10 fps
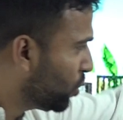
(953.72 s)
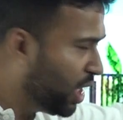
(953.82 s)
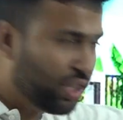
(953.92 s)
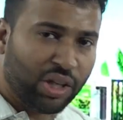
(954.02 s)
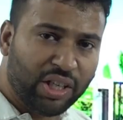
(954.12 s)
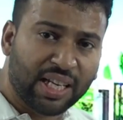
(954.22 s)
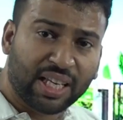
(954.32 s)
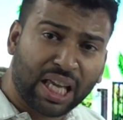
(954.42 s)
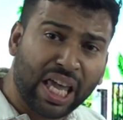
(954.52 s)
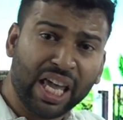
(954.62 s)
this is
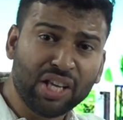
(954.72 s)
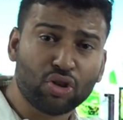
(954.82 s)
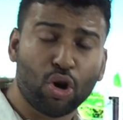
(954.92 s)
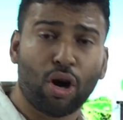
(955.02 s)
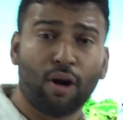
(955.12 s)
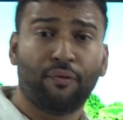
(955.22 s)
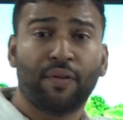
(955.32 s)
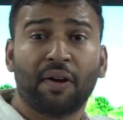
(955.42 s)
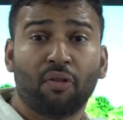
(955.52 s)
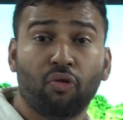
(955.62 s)
a case of